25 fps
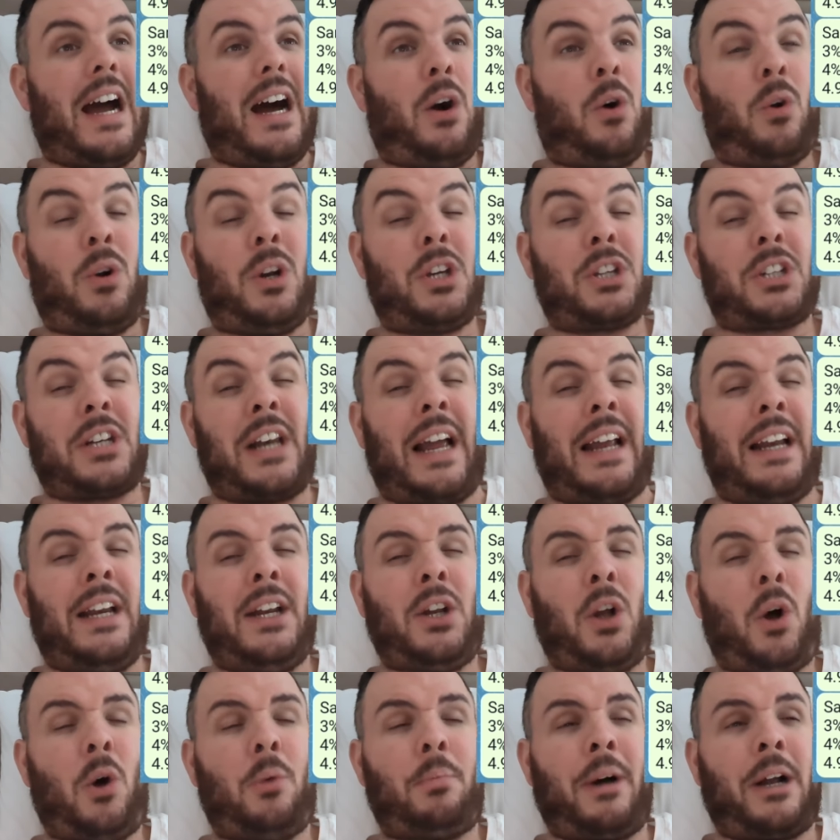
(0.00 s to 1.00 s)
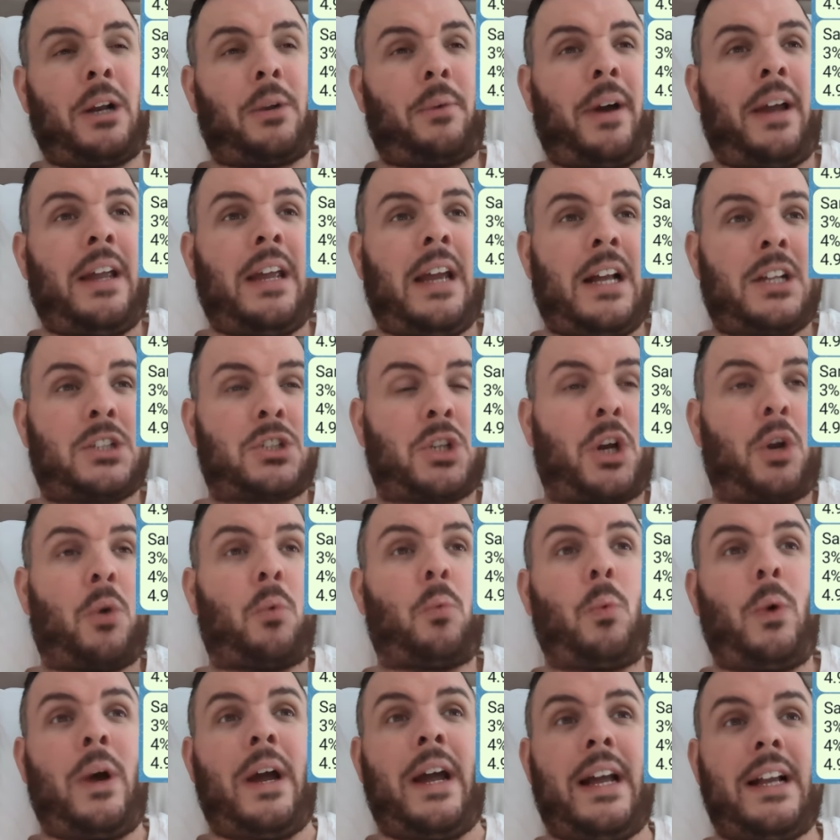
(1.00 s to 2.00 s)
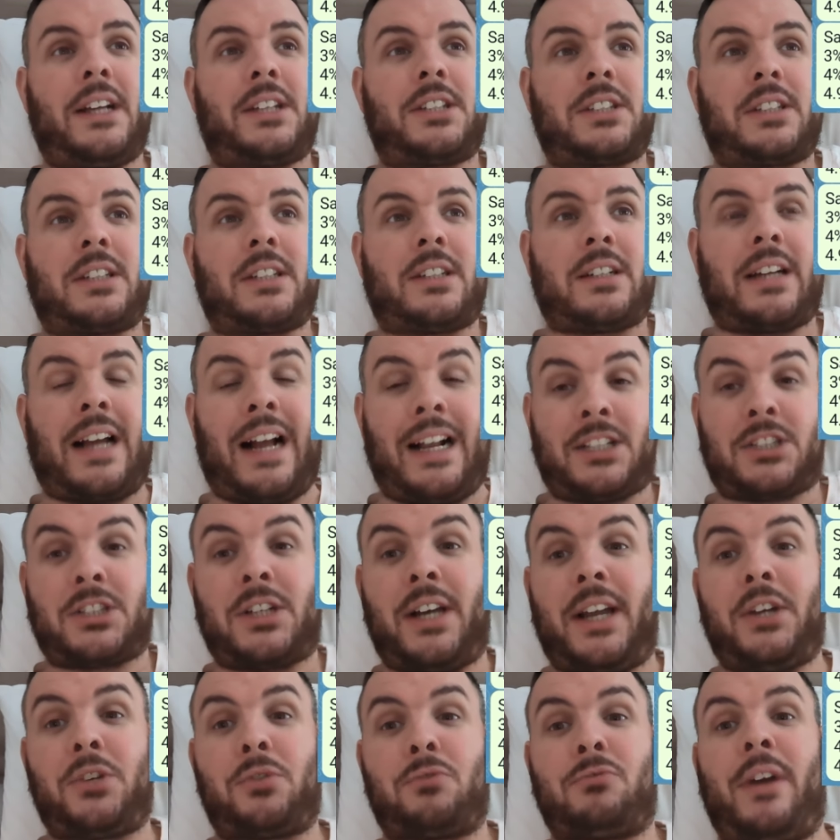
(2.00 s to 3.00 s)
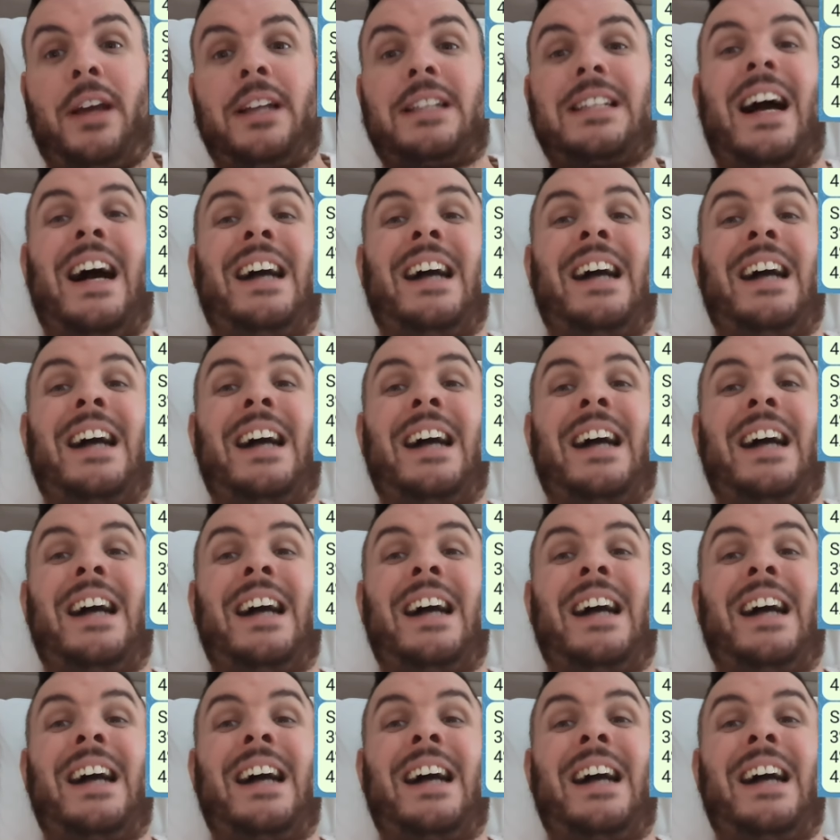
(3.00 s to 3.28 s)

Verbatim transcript: only slightly though, by the way, it's got a worse cancellation rate,